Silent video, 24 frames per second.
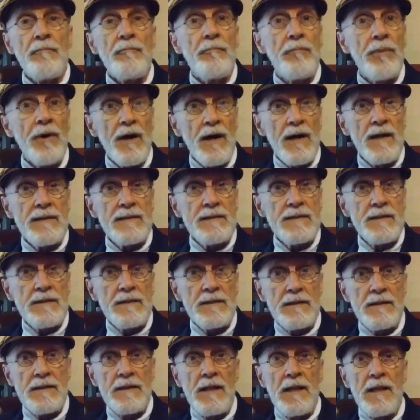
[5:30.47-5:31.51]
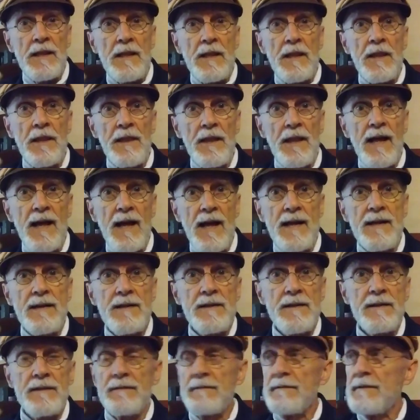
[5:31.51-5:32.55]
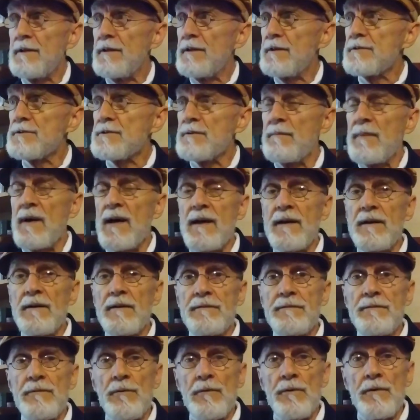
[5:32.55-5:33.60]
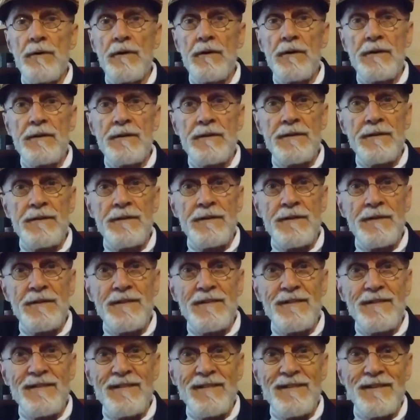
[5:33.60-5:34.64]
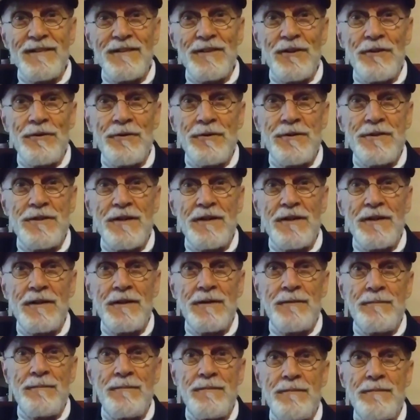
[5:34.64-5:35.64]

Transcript: but that is a matter for another time.